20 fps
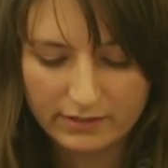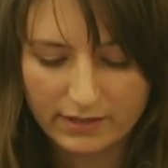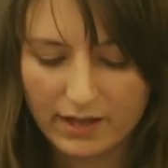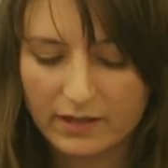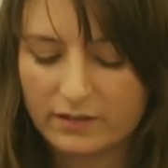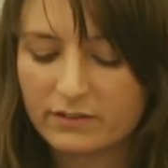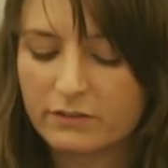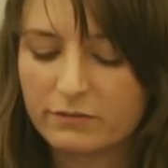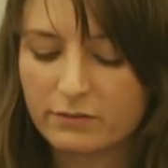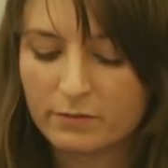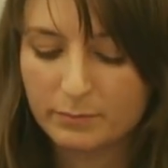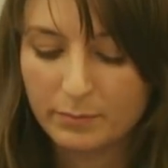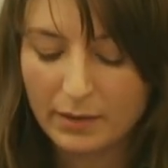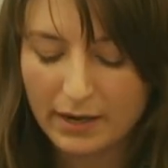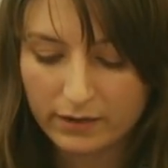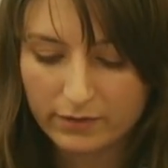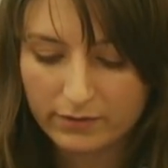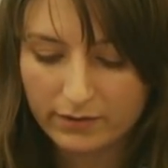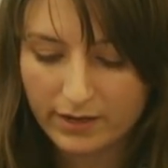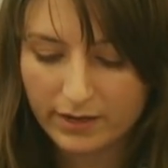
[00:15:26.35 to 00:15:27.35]
They had different
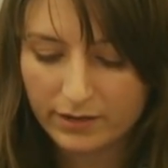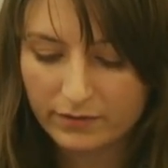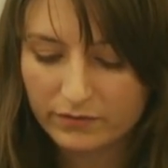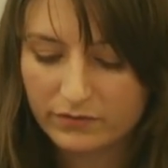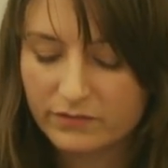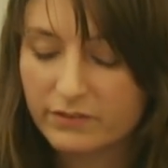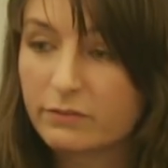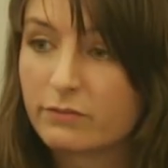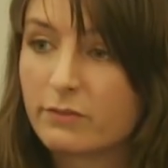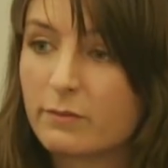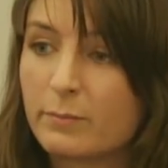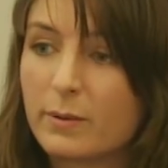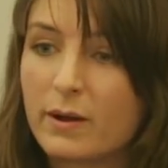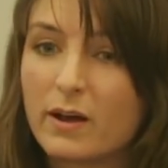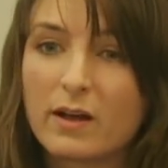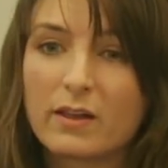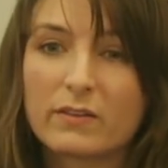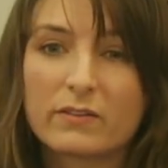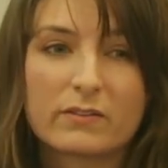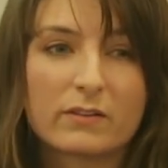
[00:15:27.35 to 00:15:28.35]
backgrounds, different
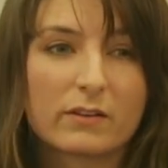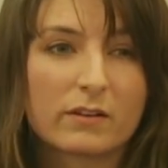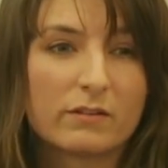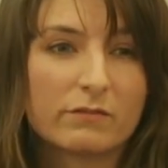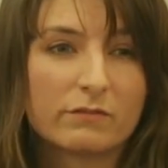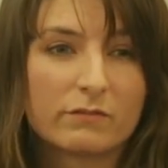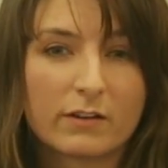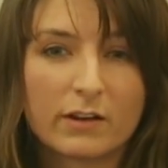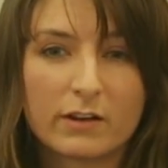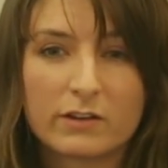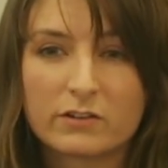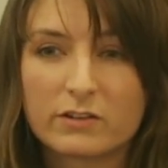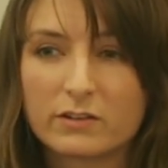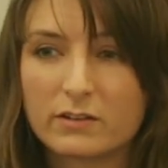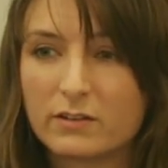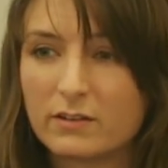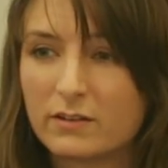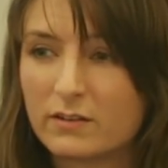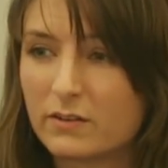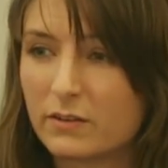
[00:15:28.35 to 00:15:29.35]
paths to conversion,